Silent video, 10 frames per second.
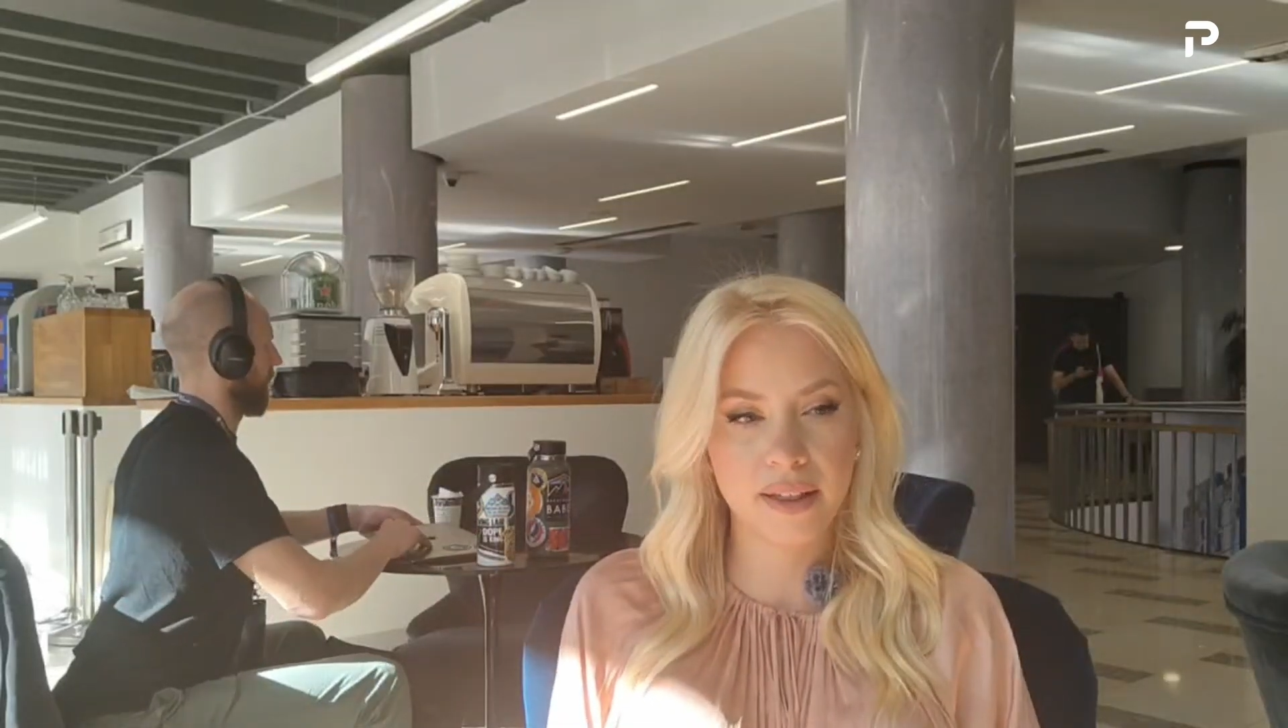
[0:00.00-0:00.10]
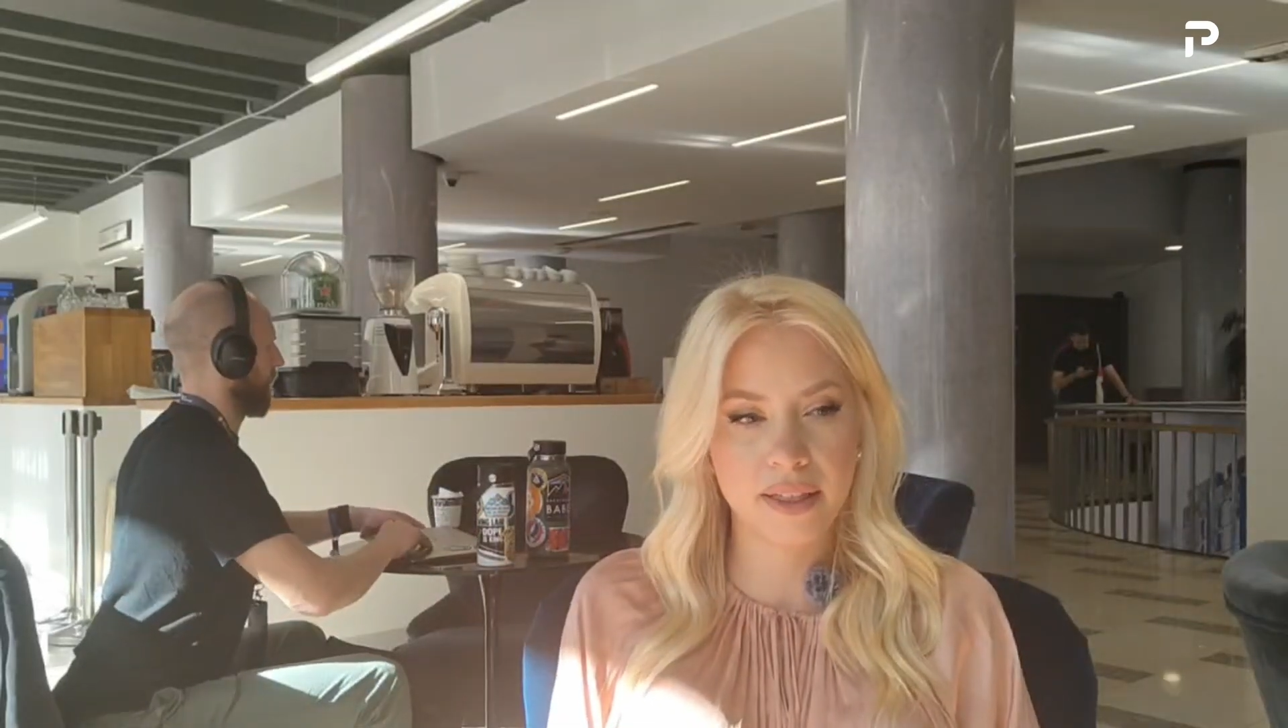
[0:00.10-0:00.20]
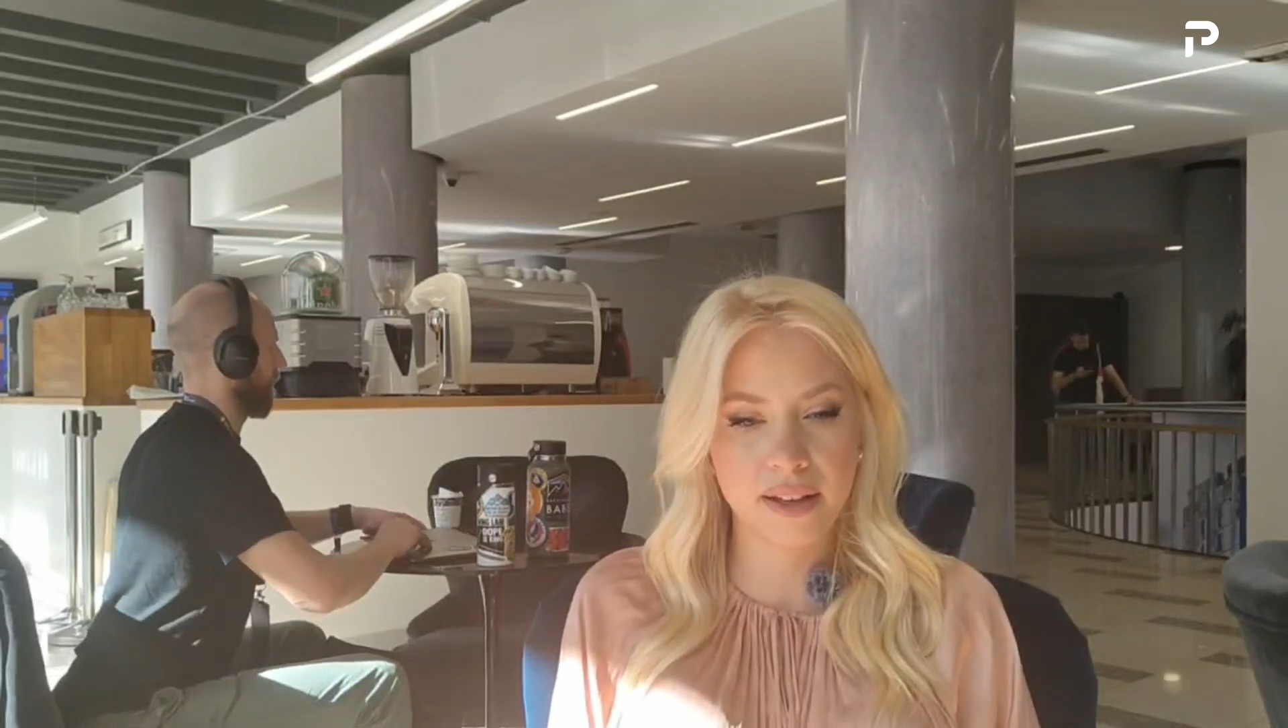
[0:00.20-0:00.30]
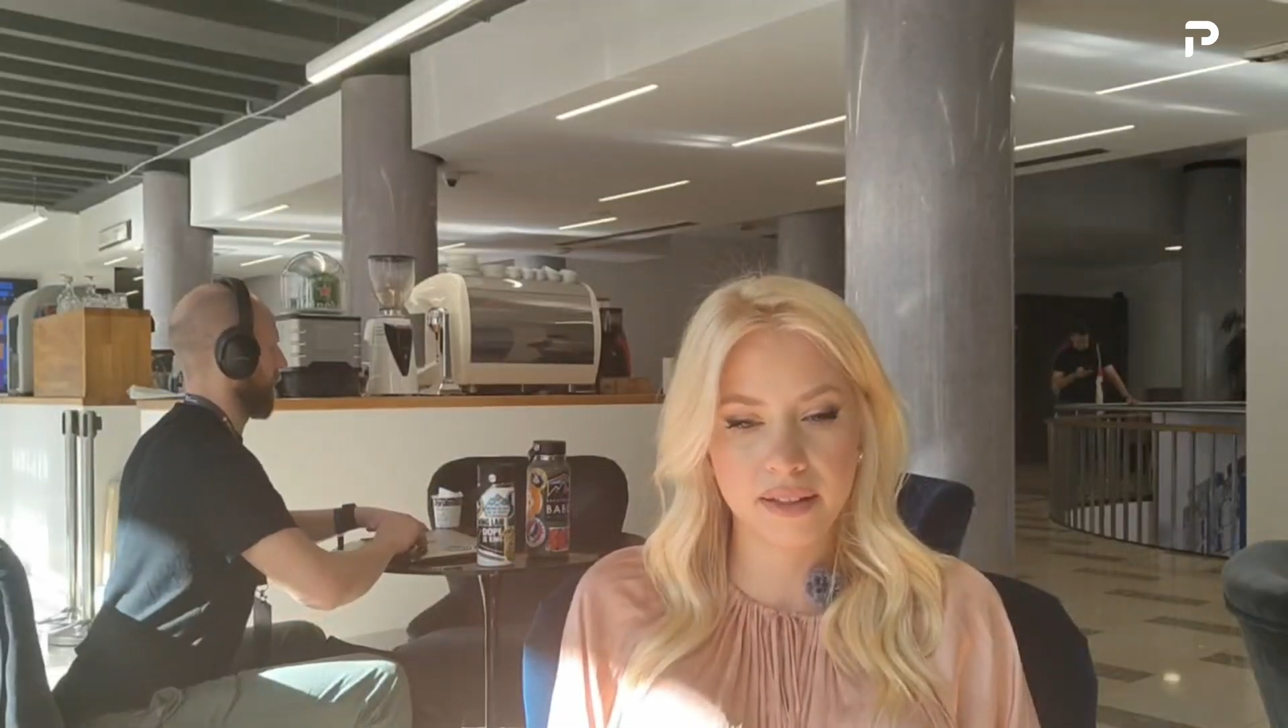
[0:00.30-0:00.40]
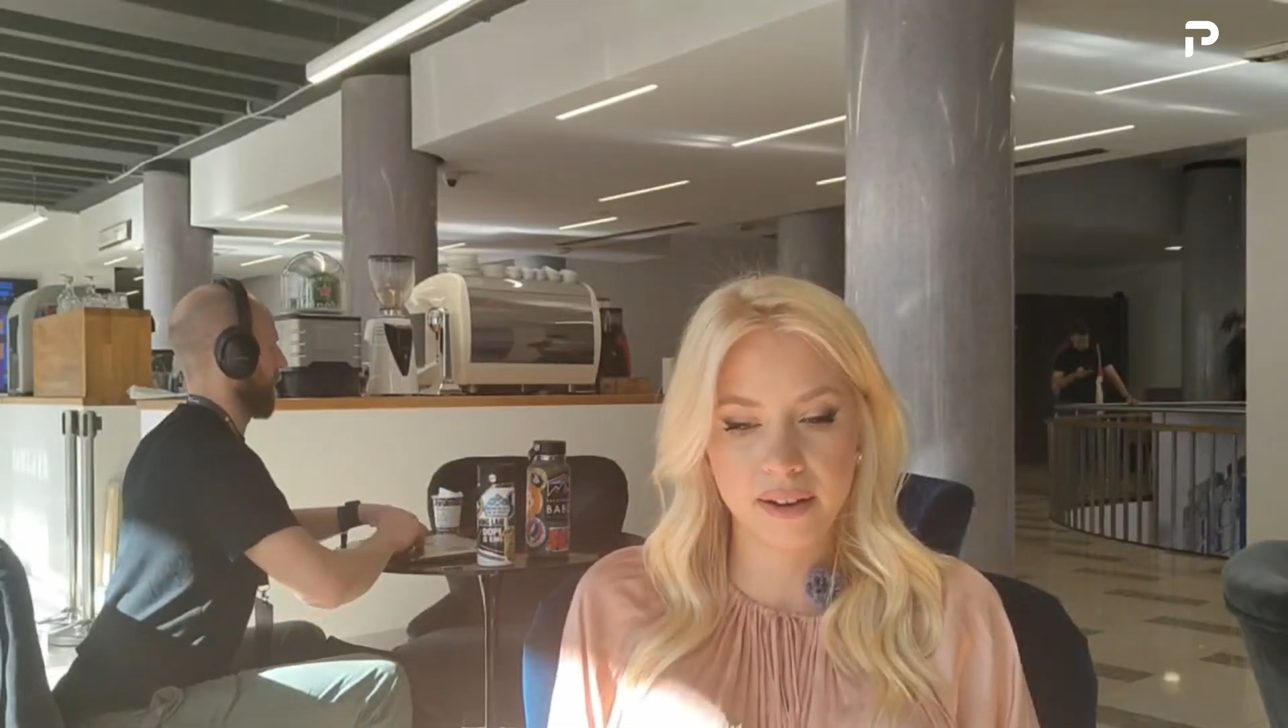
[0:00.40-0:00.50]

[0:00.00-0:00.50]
I think